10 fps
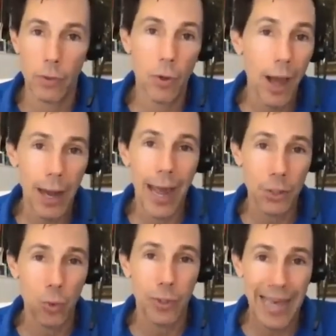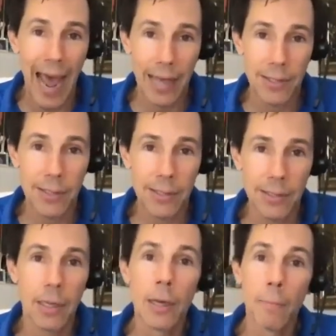They're not actual
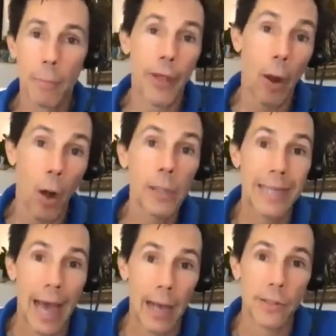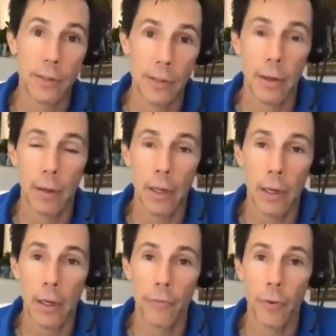taxes, but they are taxes in a in
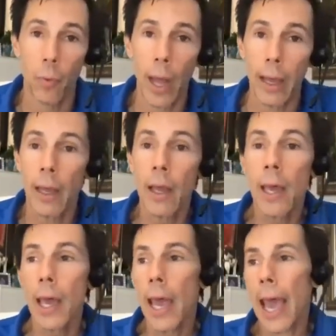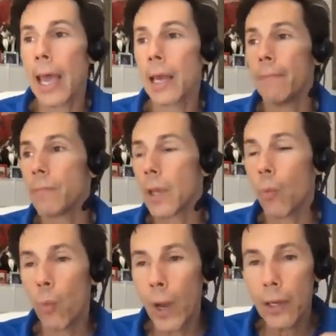a different yeah. way. Yeah. And
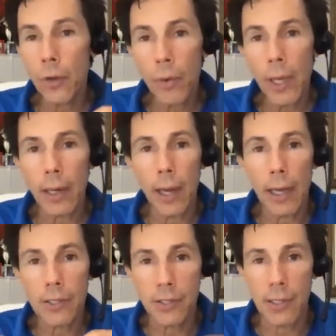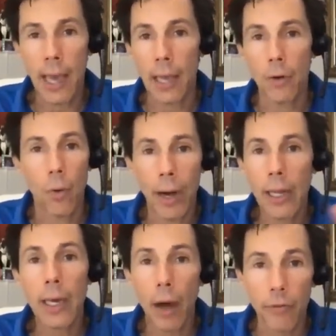when you get a state or any
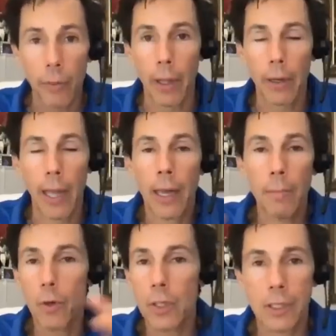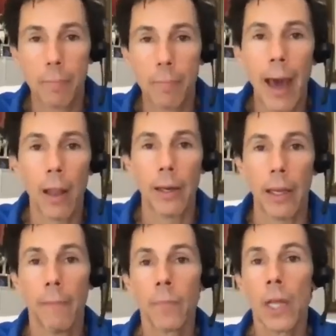government, any
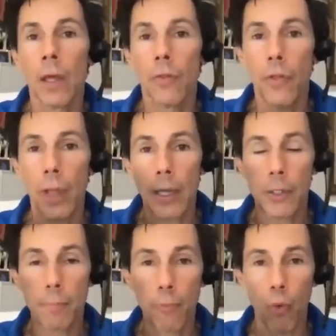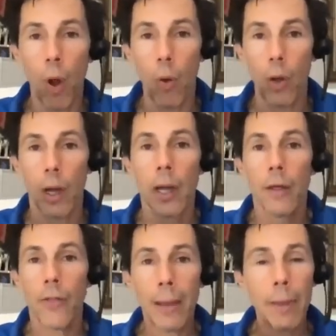municipality that is broke,
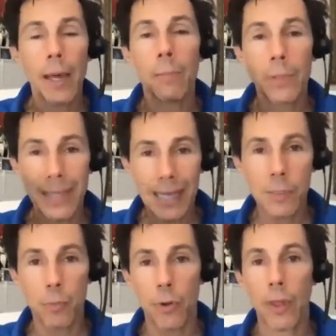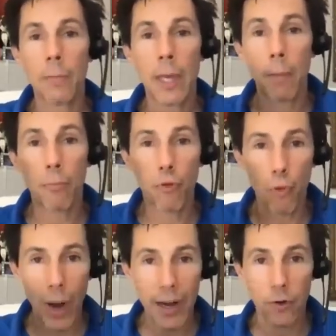they become desperate. They become
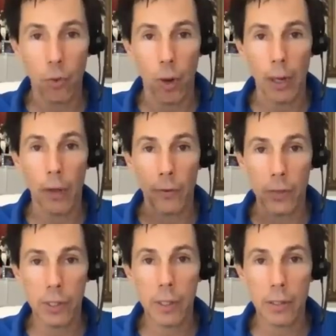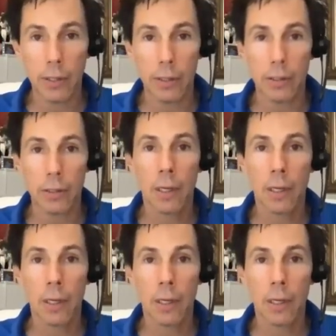predatory on their citizens.